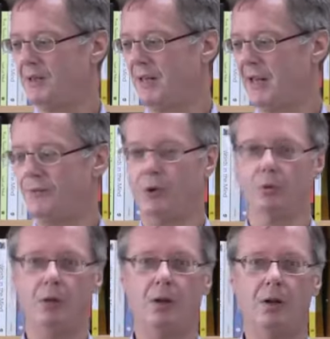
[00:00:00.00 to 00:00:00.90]
have a
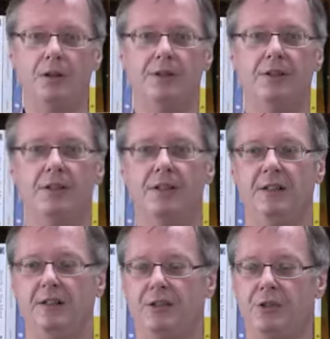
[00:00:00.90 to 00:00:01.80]
long
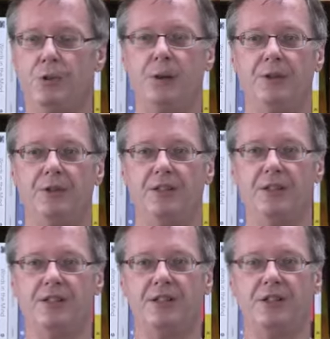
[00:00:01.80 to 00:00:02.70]
2-hour
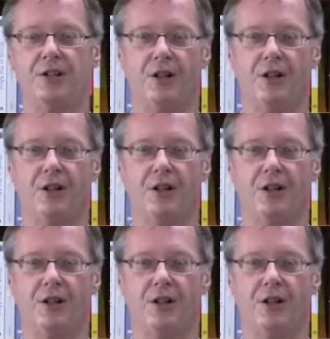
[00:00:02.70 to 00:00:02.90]
study session,